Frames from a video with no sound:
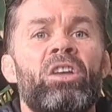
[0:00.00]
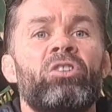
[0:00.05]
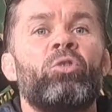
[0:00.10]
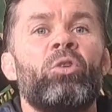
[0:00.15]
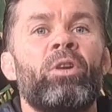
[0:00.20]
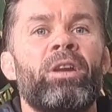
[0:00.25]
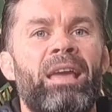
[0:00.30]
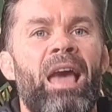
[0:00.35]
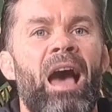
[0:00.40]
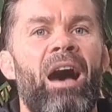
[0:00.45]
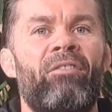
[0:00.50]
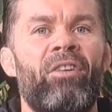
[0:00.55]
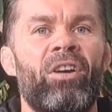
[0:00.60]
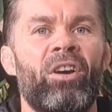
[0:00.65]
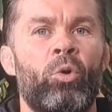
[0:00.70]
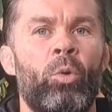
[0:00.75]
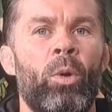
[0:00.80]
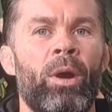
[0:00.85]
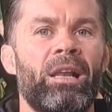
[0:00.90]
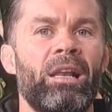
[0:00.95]
to recover
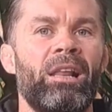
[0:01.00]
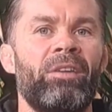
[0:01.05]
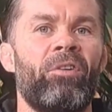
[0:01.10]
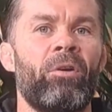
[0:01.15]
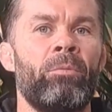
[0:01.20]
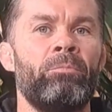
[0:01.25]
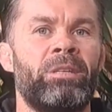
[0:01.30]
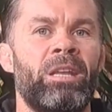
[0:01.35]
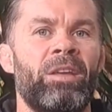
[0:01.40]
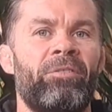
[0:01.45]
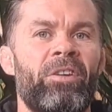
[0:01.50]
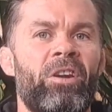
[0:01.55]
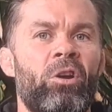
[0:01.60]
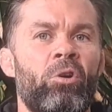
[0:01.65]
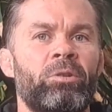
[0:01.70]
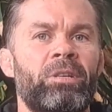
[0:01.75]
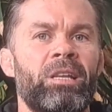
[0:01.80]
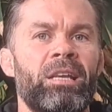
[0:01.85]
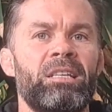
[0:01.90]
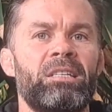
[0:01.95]
quickly from
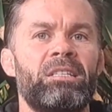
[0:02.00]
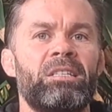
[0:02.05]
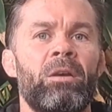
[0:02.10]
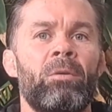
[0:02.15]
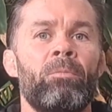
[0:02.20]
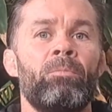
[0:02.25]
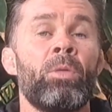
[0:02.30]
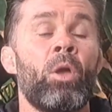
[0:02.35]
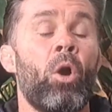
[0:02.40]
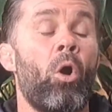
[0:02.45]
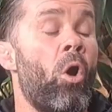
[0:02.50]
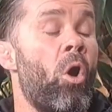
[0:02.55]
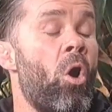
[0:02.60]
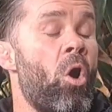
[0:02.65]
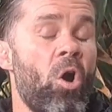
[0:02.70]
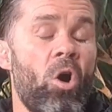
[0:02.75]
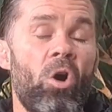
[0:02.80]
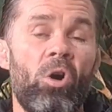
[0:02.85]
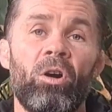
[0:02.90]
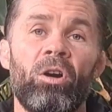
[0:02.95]
difficulties
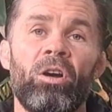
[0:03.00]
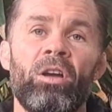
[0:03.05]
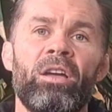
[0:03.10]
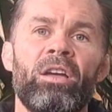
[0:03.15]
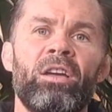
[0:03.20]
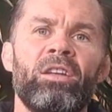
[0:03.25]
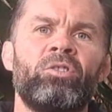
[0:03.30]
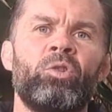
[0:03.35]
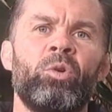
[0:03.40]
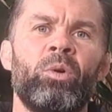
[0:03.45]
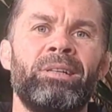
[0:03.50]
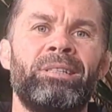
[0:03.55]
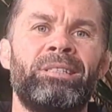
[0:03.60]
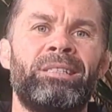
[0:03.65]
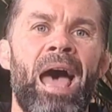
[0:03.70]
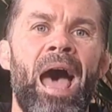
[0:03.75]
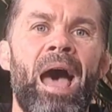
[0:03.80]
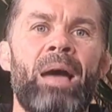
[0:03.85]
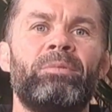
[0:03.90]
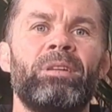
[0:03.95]
or to
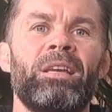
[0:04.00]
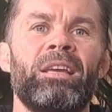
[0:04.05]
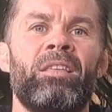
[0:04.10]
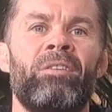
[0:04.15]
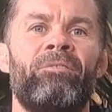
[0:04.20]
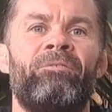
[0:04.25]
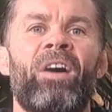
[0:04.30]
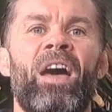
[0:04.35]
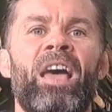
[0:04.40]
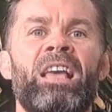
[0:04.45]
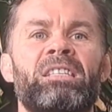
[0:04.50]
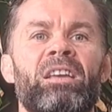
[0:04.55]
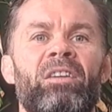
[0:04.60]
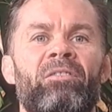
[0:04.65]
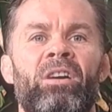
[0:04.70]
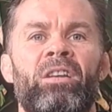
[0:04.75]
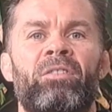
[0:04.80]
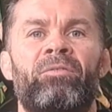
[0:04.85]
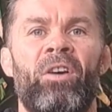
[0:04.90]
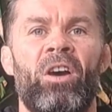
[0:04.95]
adapt in the face of
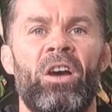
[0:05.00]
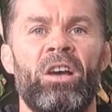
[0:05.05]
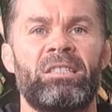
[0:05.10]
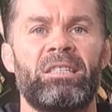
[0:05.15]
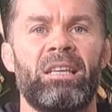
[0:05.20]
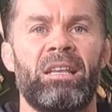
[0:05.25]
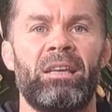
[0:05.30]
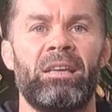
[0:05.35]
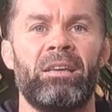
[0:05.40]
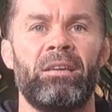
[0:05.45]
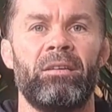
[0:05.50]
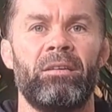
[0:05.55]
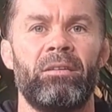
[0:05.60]
adversity.